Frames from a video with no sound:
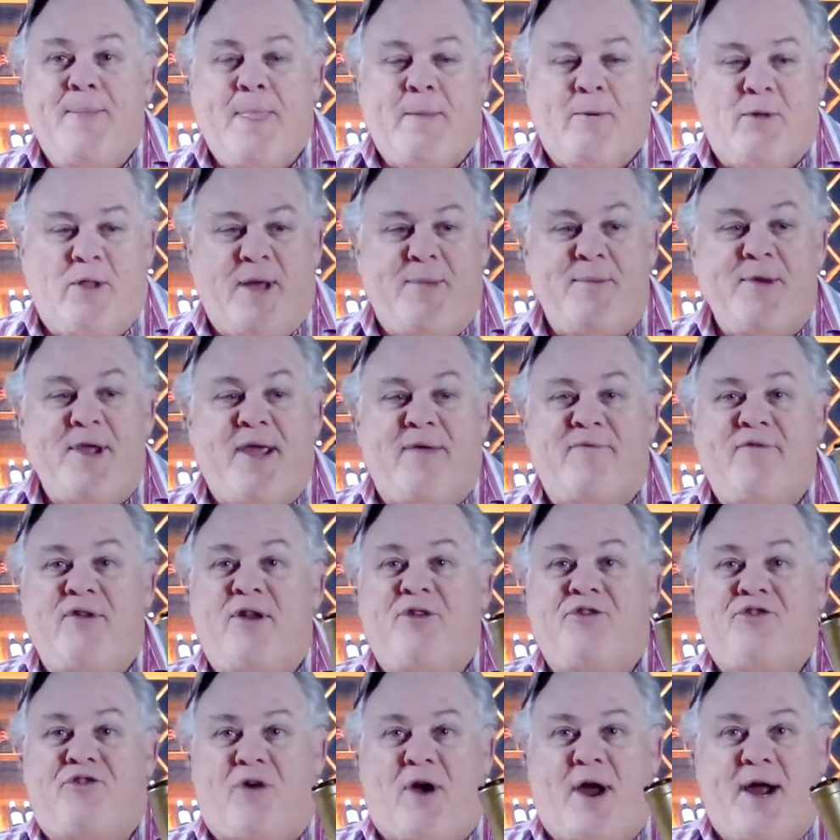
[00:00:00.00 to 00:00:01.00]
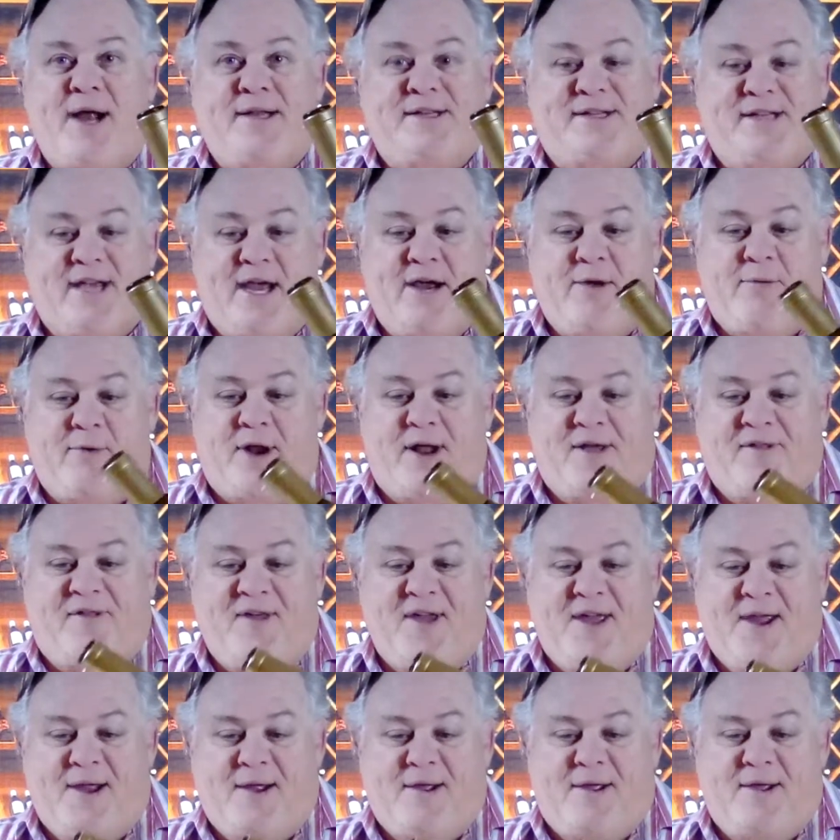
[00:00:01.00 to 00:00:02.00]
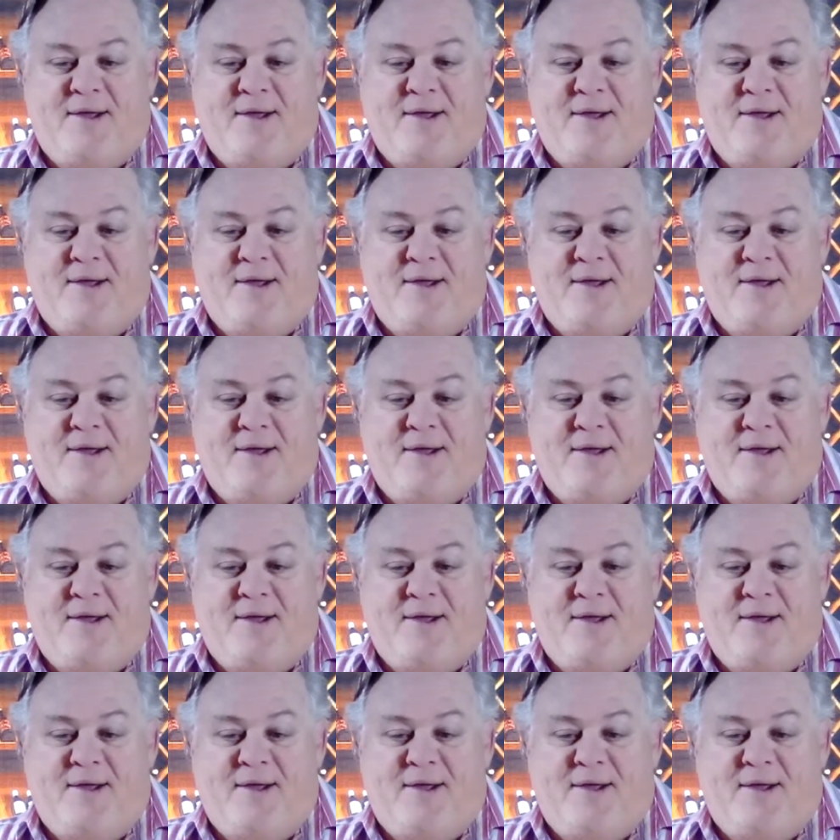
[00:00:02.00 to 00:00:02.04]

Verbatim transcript: But let me give it a try and tell you what I think.